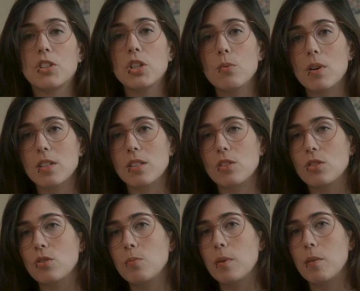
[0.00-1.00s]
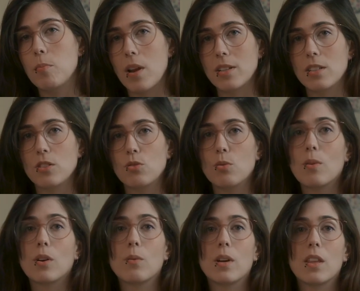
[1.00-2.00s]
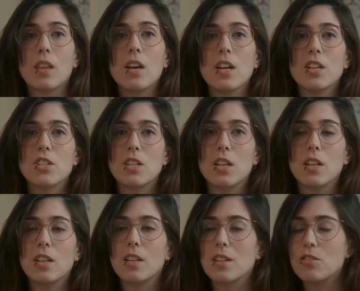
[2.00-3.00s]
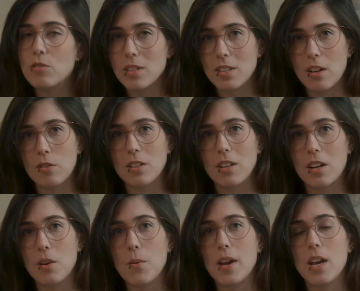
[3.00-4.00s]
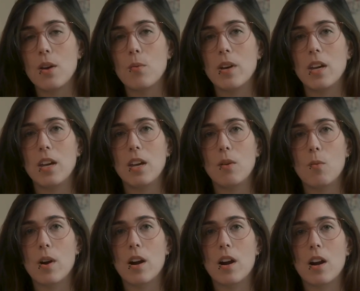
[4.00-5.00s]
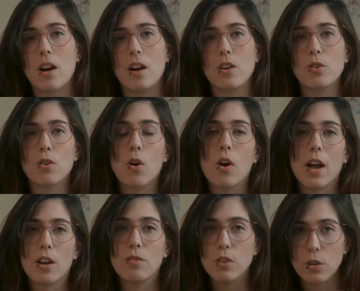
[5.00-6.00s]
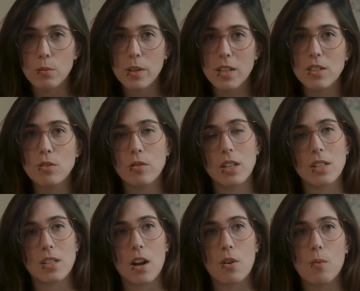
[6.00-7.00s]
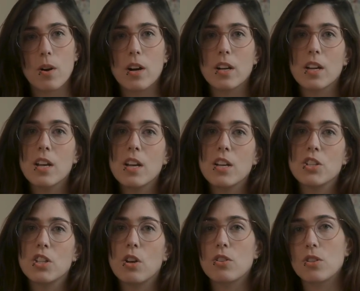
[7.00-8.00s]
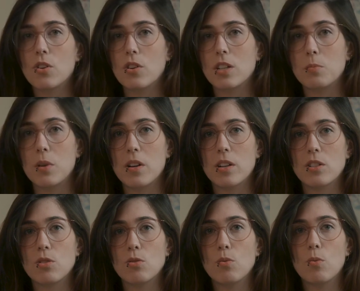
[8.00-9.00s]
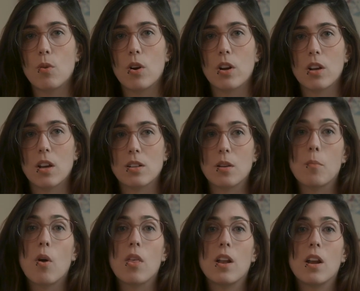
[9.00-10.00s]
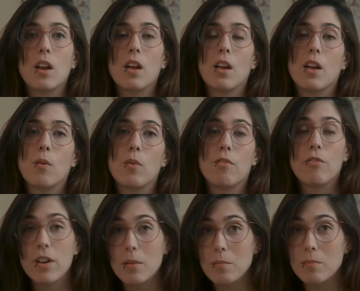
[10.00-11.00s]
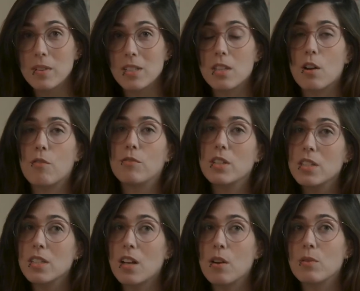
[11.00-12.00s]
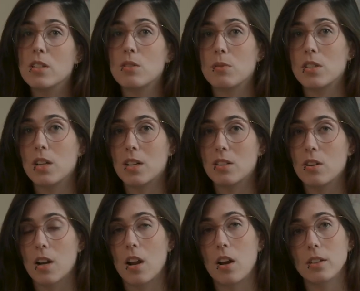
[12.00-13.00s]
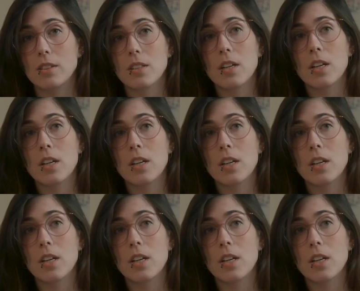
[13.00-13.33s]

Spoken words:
She was super pleasant to work with. She didn't stress us out in any way. We were, kind of newbies doing this kind of work. She also got experience to work as a model with film instead of digital, which is what she has done a lot.